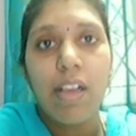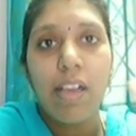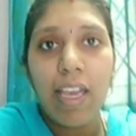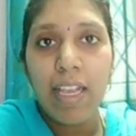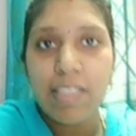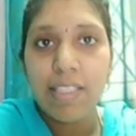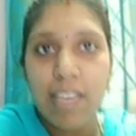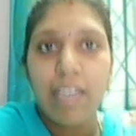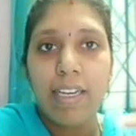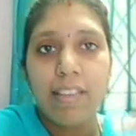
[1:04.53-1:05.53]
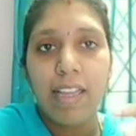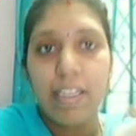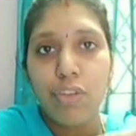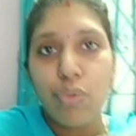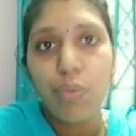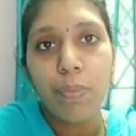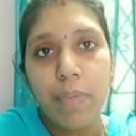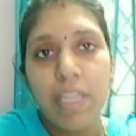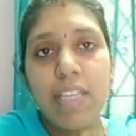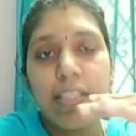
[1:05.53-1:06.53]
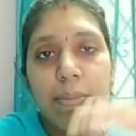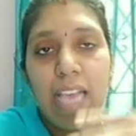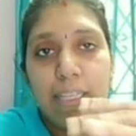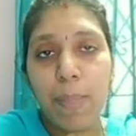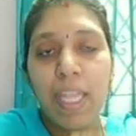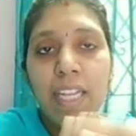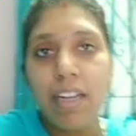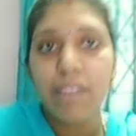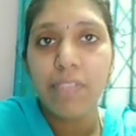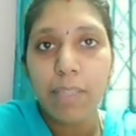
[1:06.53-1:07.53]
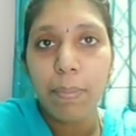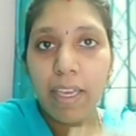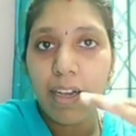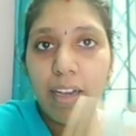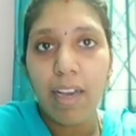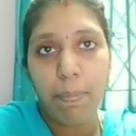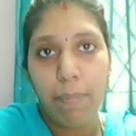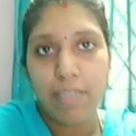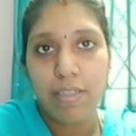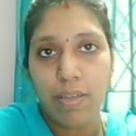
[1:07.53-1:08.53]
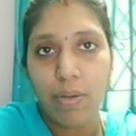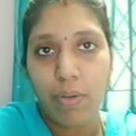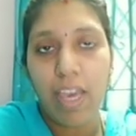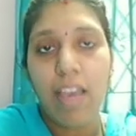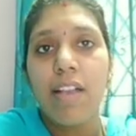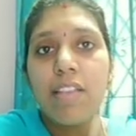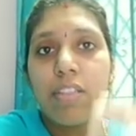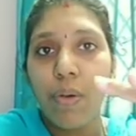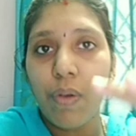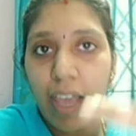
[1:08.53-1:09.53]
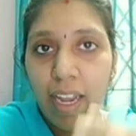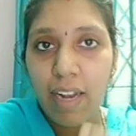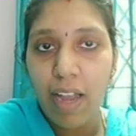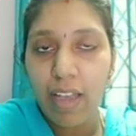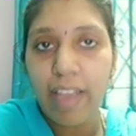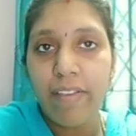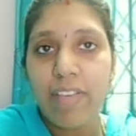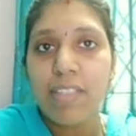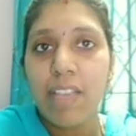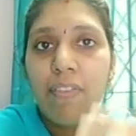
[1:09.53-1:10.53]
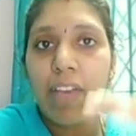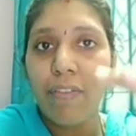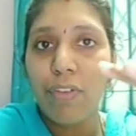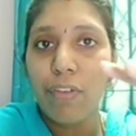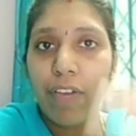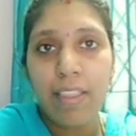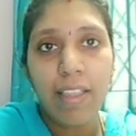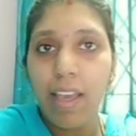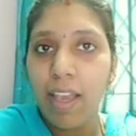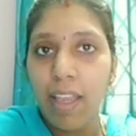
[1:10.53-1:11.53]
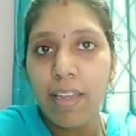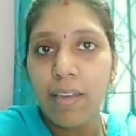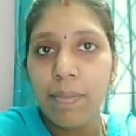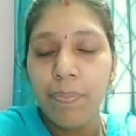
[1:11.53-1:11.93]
inside that room is has been covered by a carpet. Okay, so can we say we have to find the area?